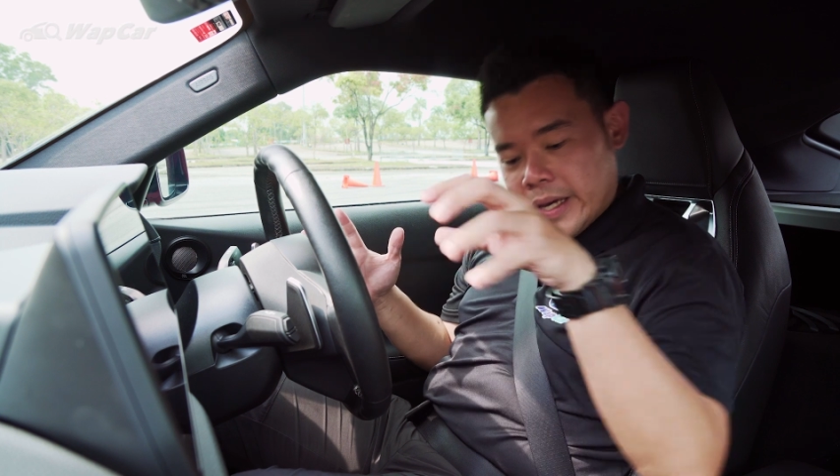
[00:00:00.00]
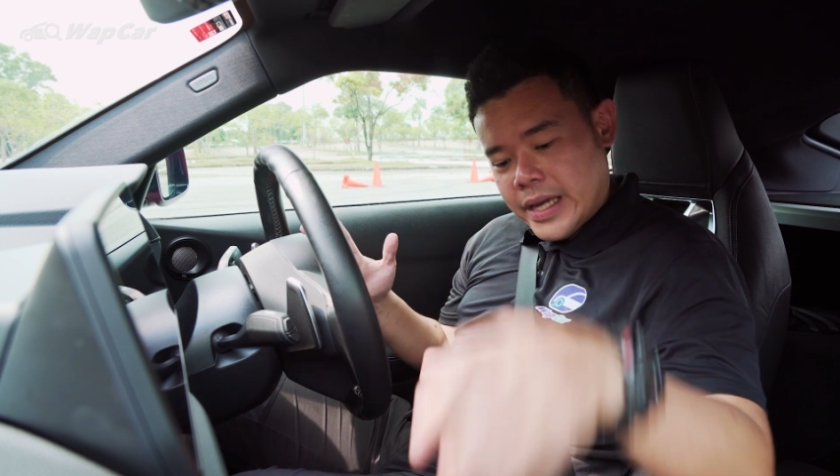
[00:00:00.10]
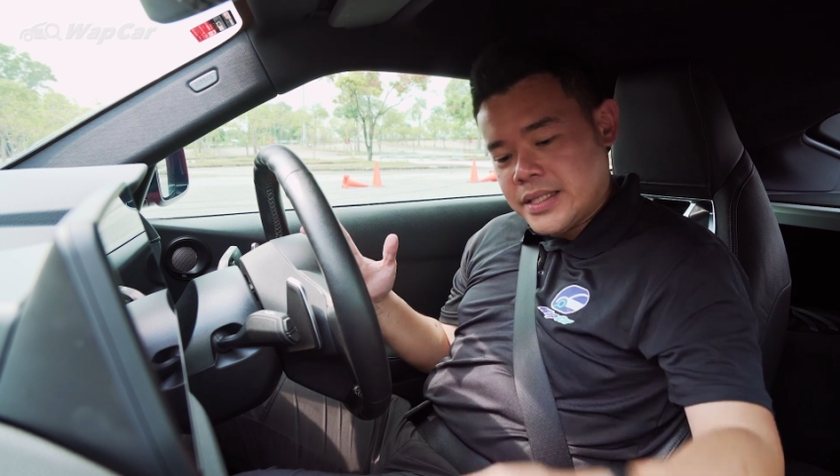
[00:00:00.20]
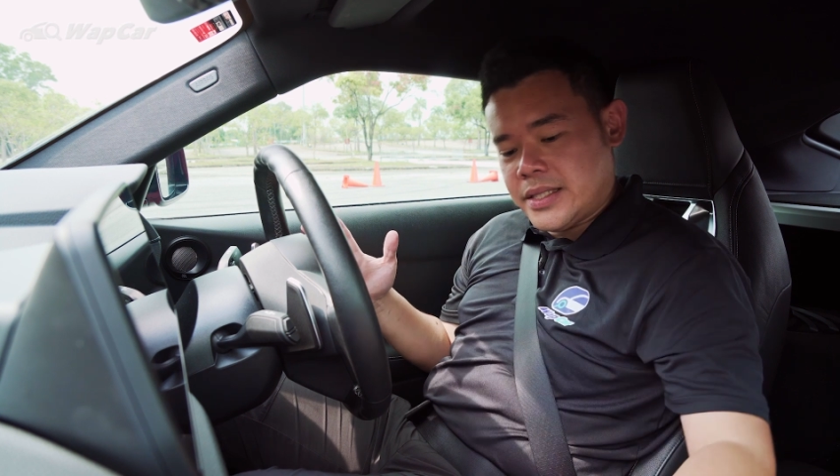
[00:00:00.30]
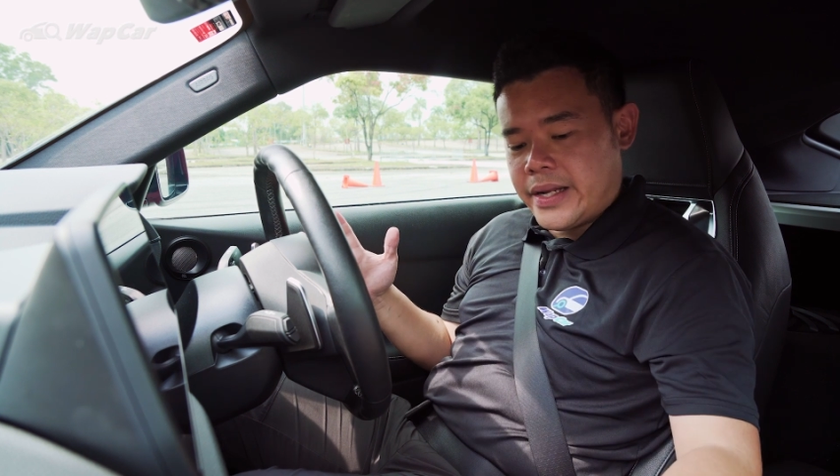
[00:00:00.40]

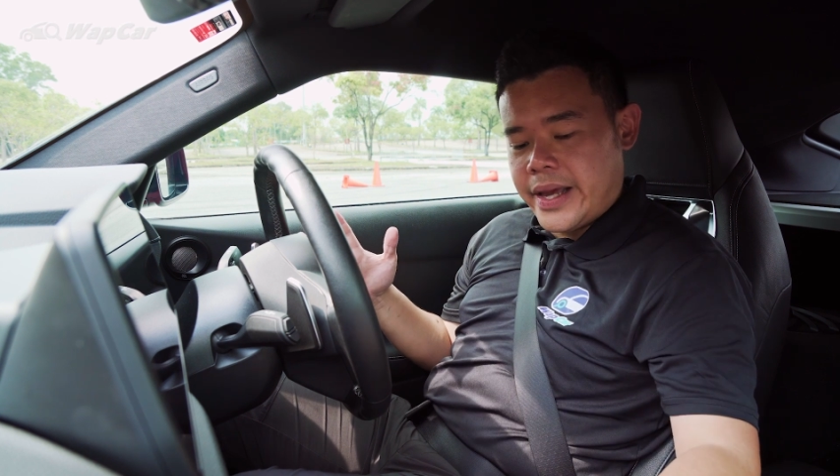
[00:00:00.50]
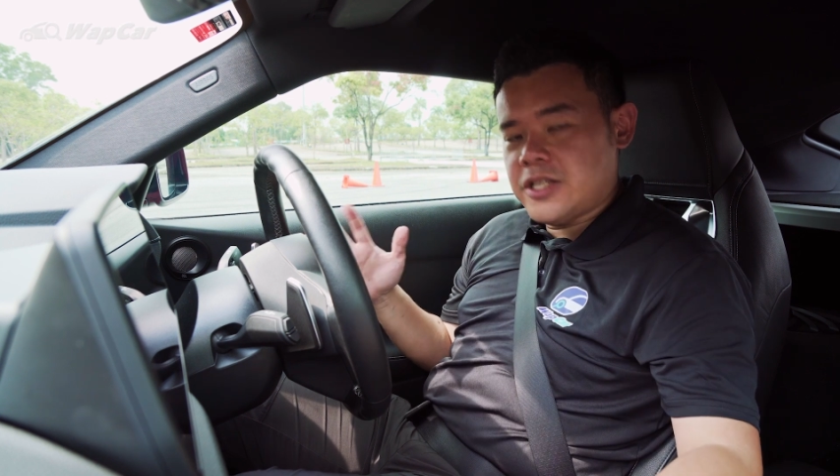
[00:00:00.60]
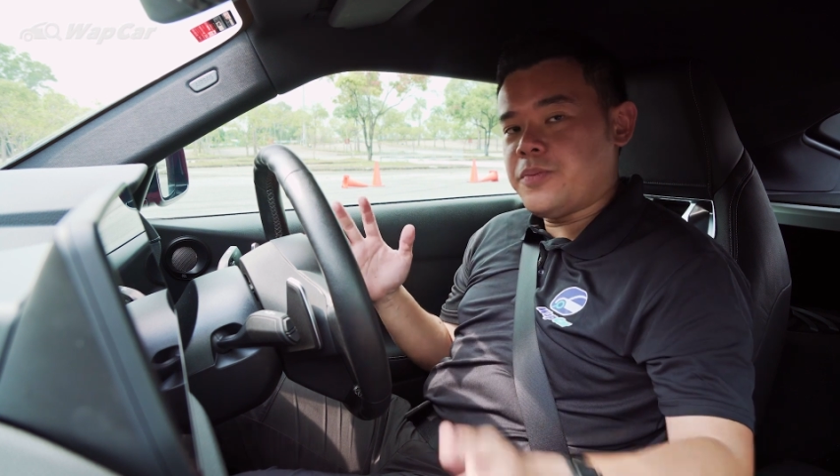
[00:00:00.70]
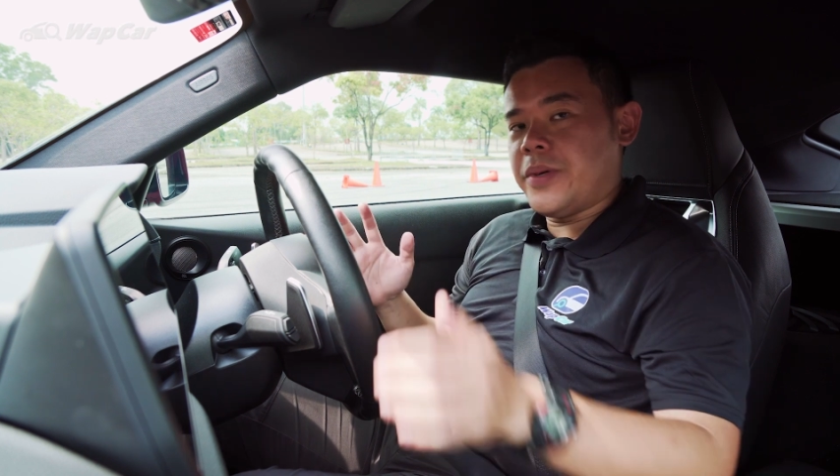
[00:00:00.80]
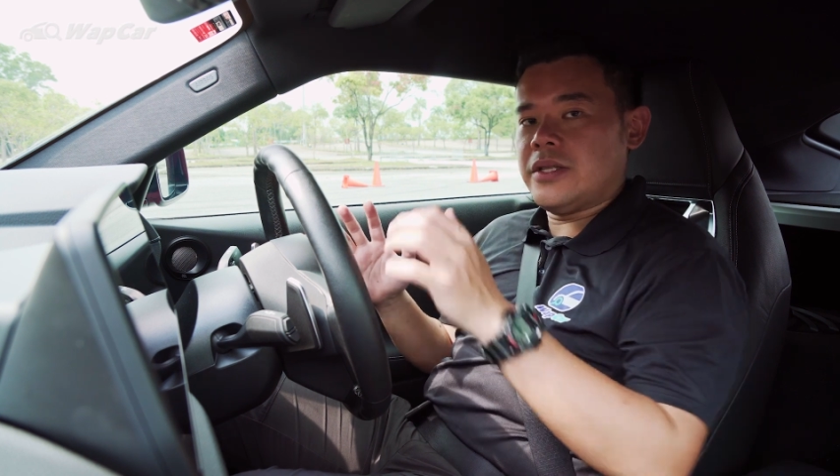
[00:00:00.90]
It's an
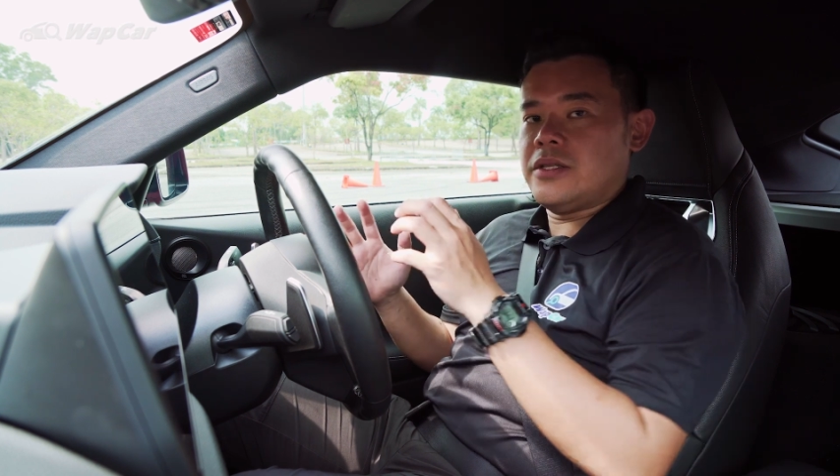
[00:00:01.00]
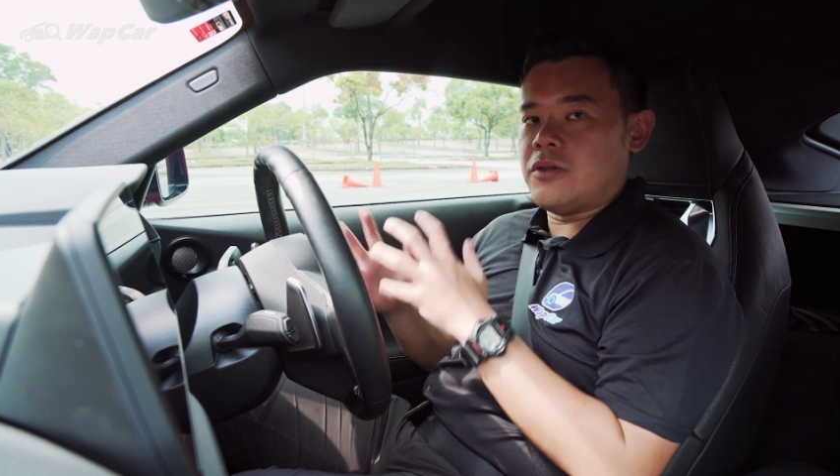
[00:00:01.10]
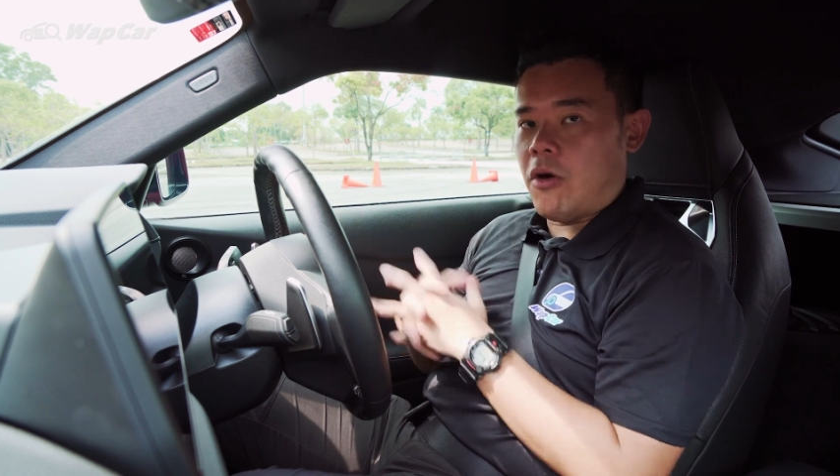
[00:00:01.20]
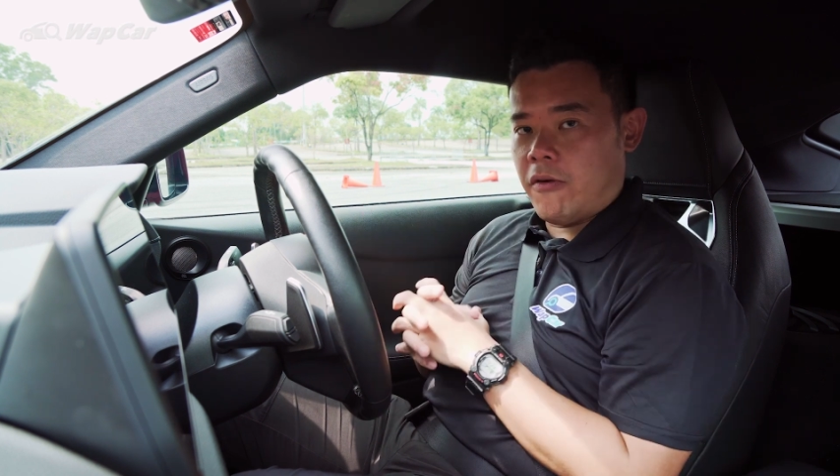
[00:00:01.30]
8-speed torque